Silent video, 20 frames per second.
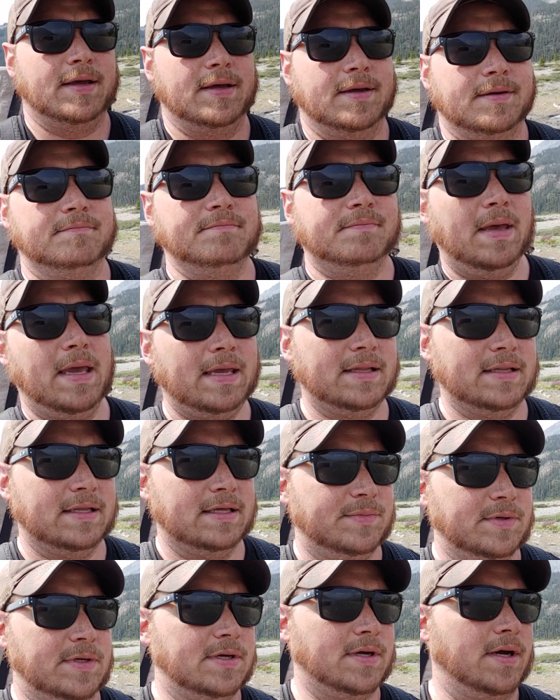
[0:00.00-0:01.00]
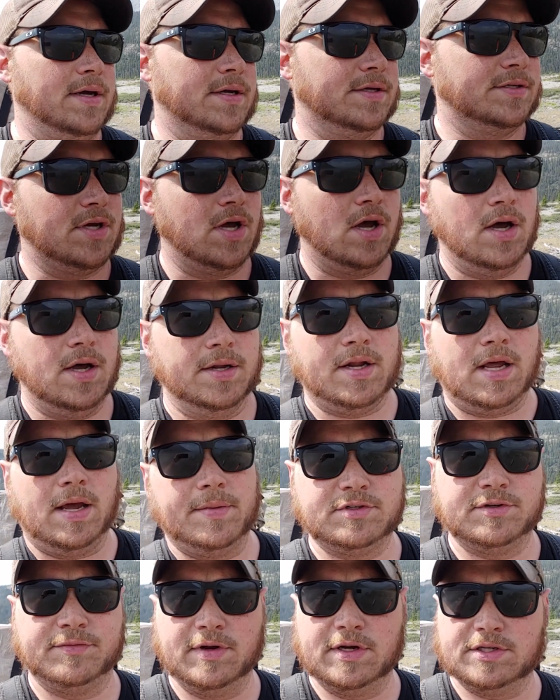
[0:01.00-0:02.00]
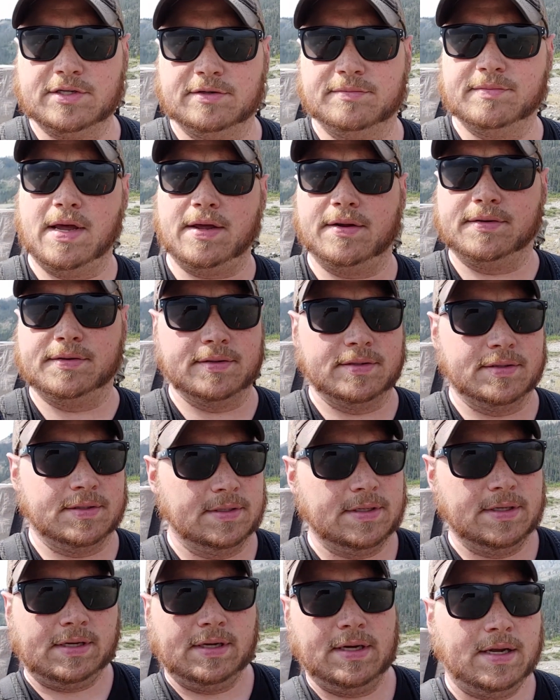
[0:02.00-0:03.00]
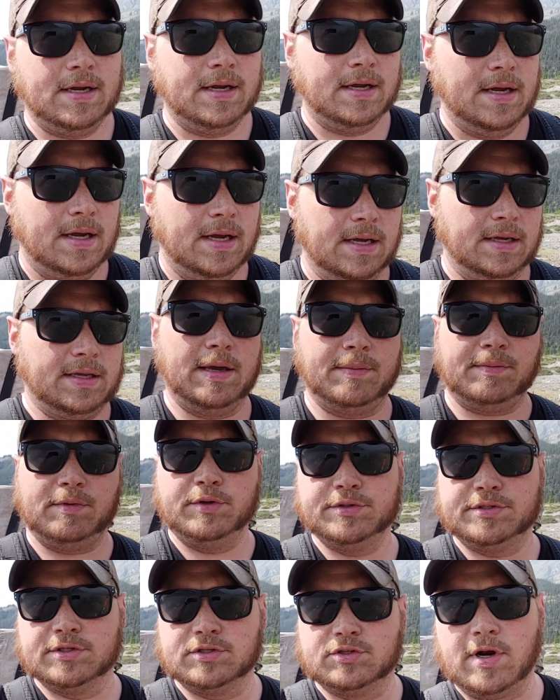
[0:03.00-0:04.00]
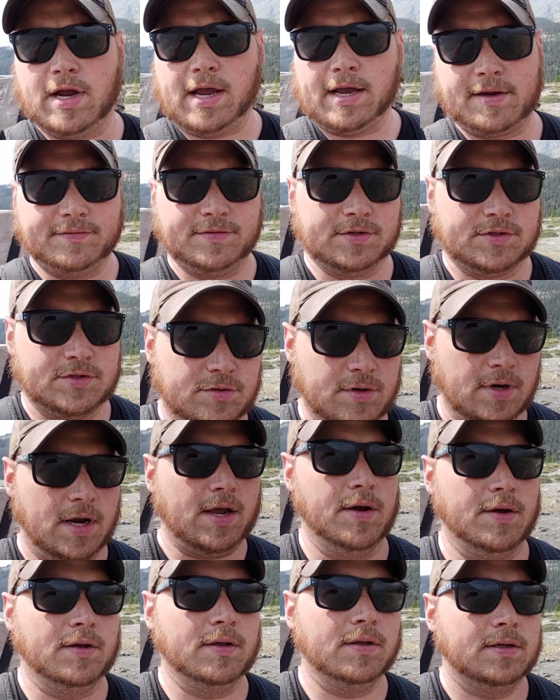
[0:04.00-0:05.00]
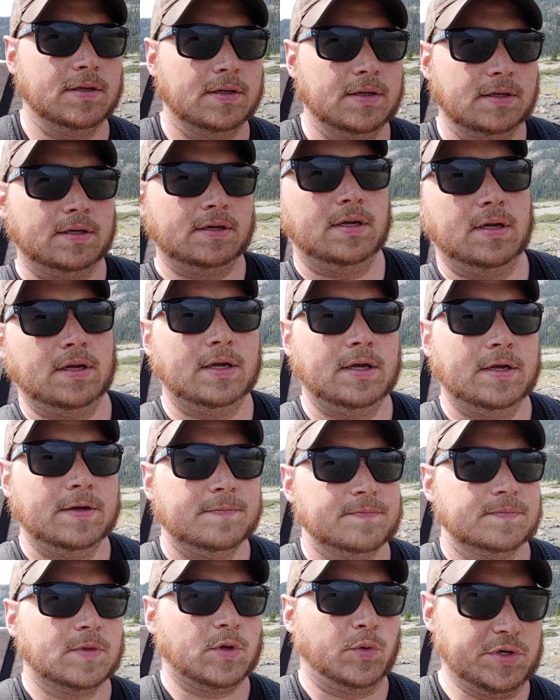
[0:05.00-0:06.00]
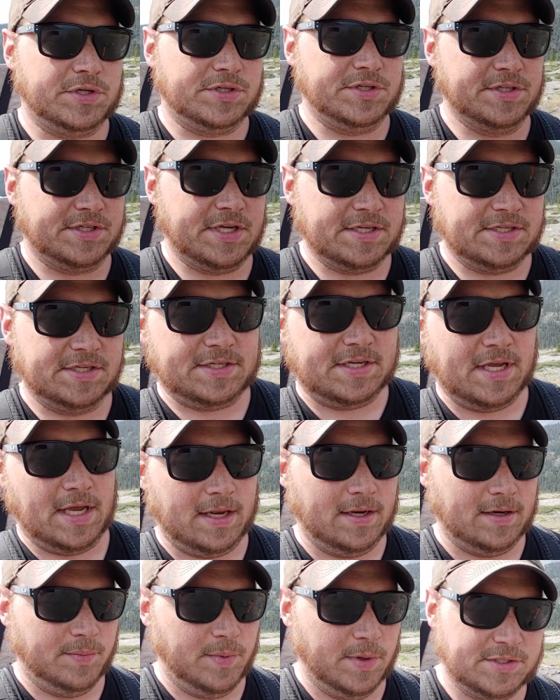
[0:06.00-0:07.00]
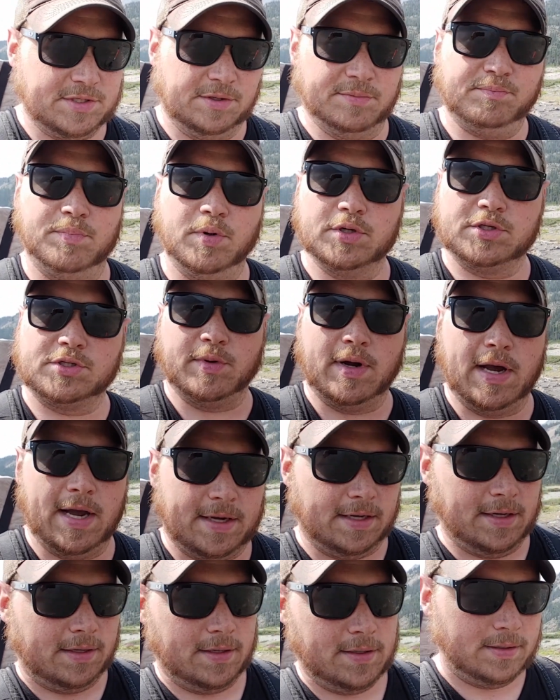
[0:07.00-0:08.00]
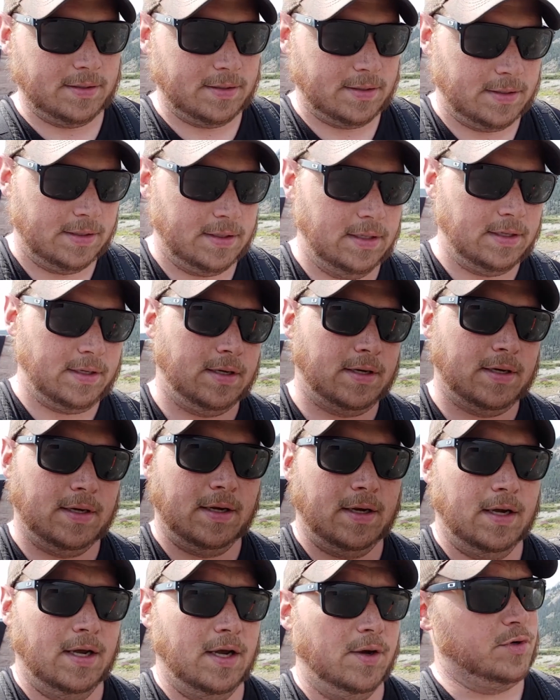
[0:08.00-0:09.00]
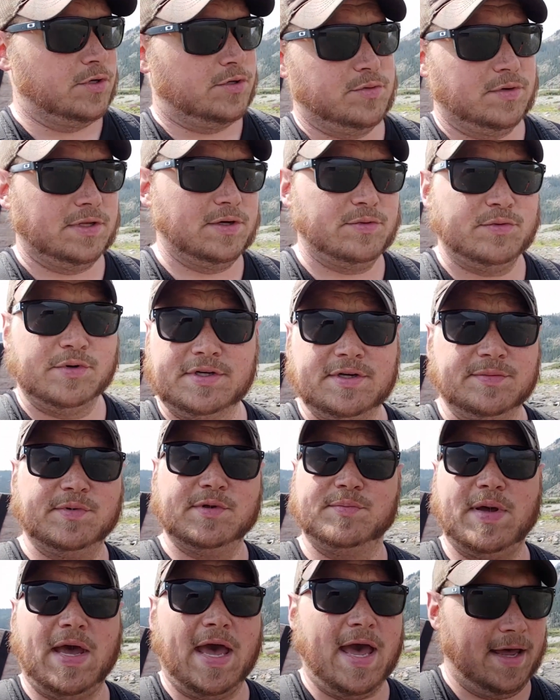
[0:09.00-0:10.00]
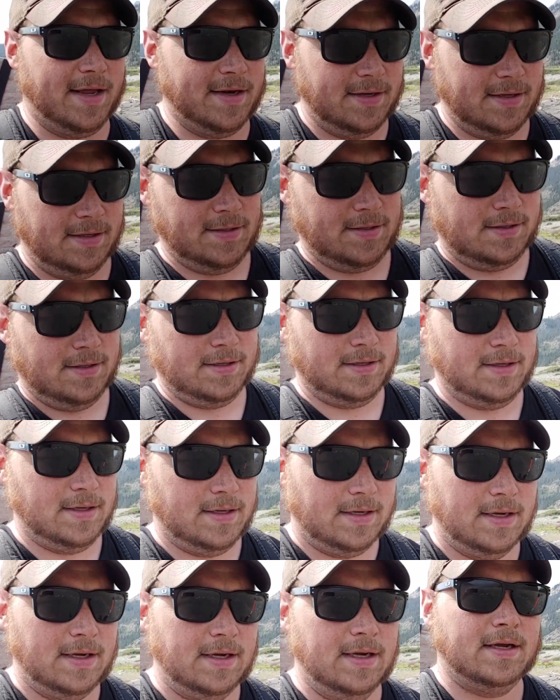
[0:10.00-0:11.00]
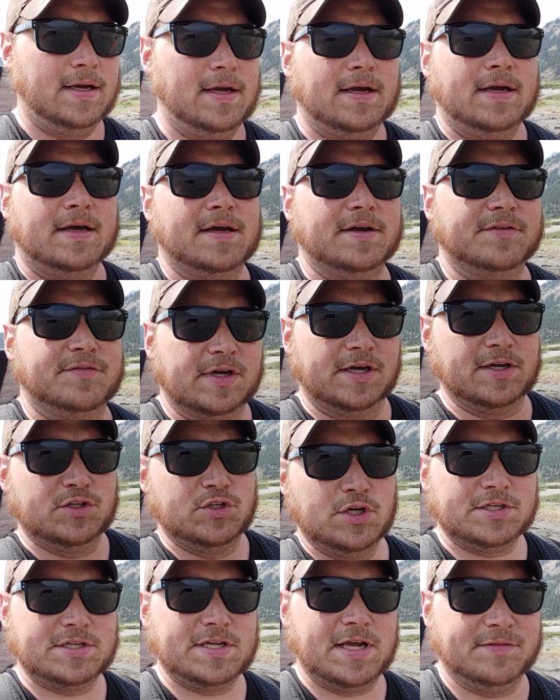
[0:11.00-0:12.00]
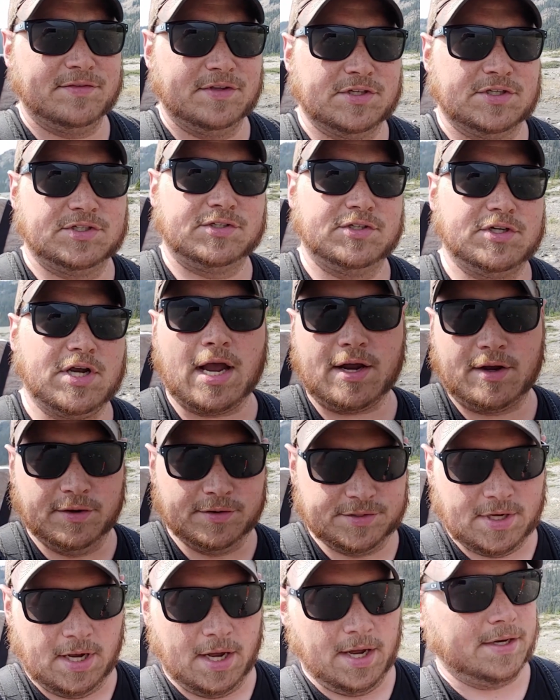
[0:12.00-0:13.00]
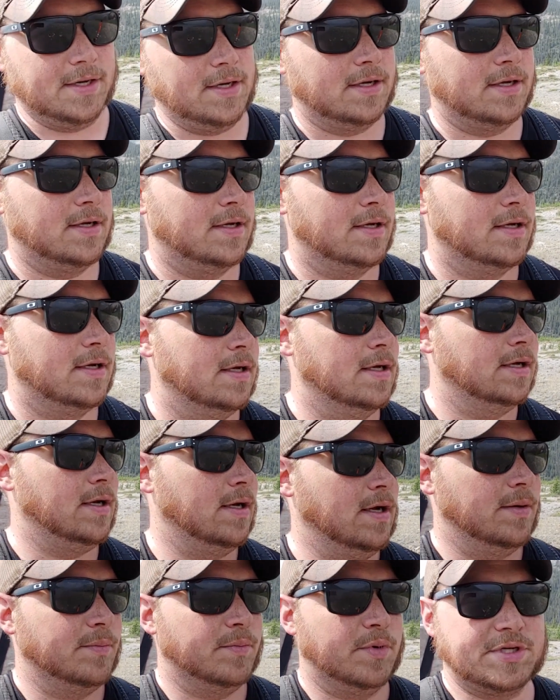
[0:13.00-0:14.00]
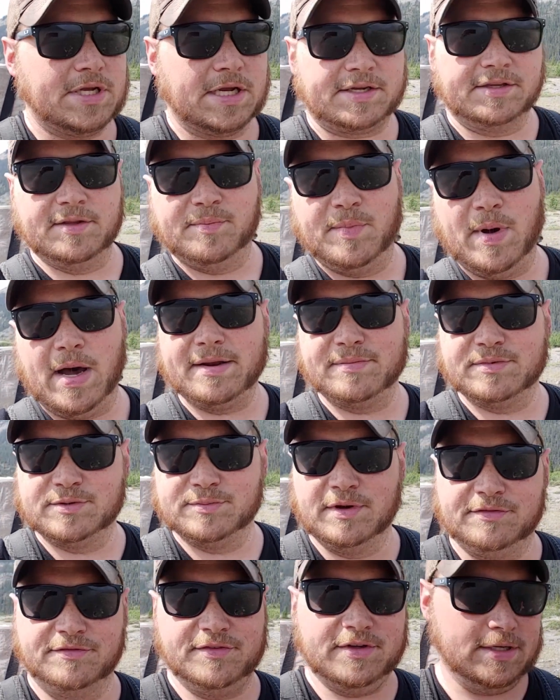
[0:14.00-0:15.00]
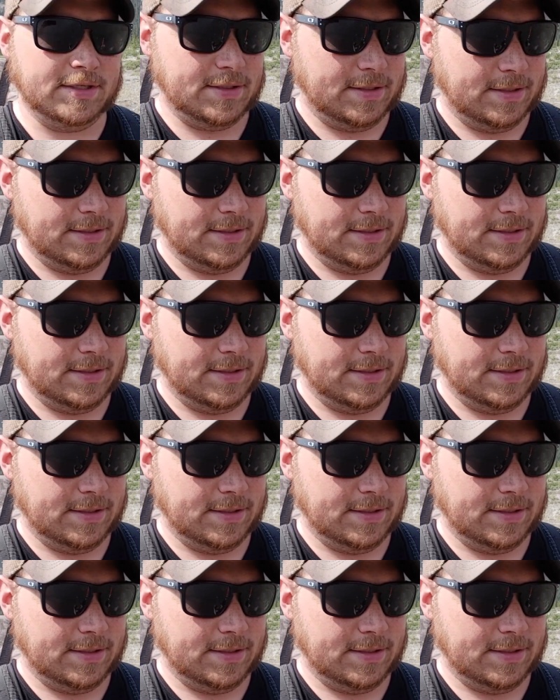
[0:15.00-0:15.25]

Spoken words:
mainly because on Observation Mountain I kept losing track of the trail, which necessitated a bunch of bushwhacking, which really wouldn't have been bad if I could just have the chacos on, protecting the bottoms of my feet.